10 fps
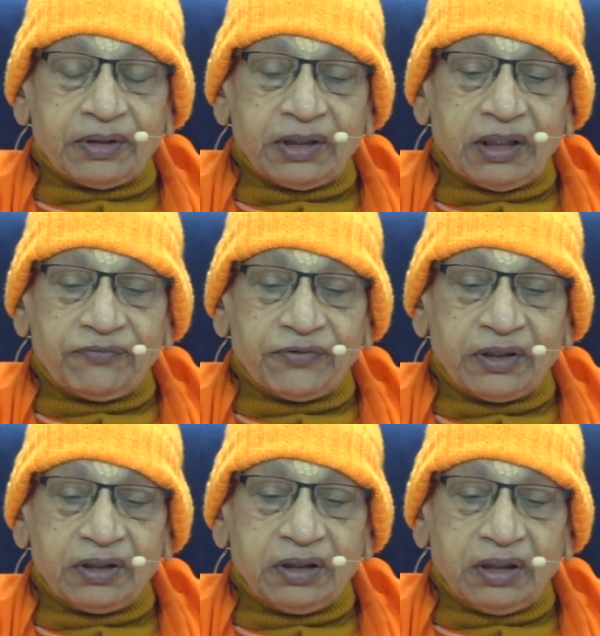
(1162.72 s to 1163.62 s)

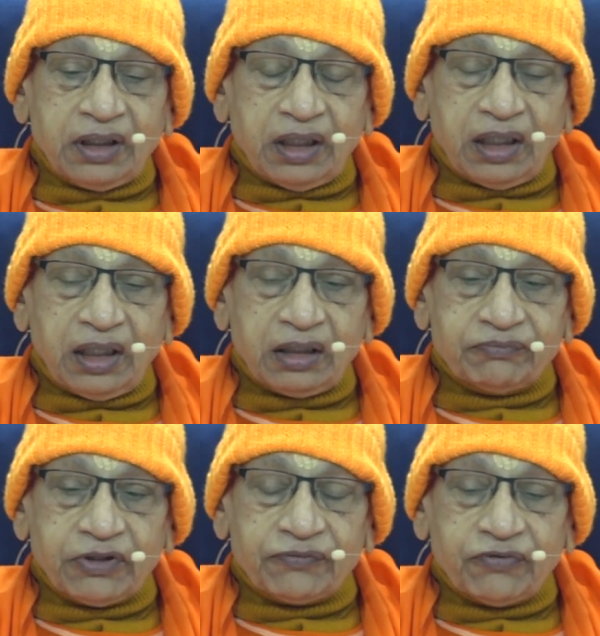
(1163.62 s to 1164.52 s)
Therefore,
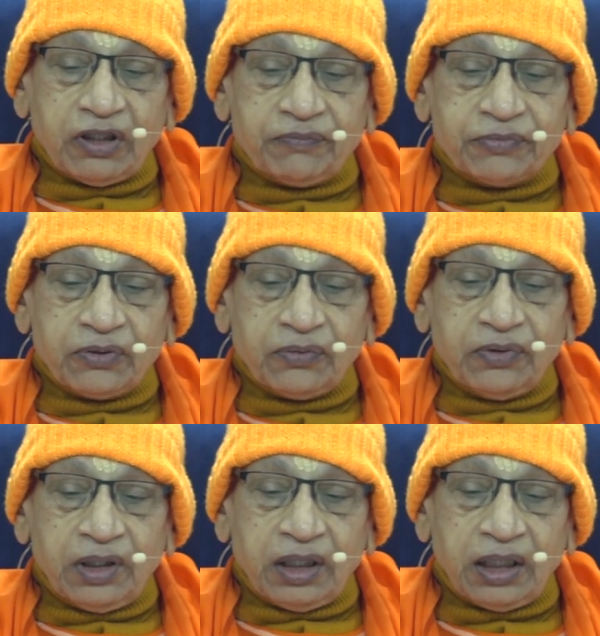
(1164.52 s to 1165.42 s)
atmatvaptau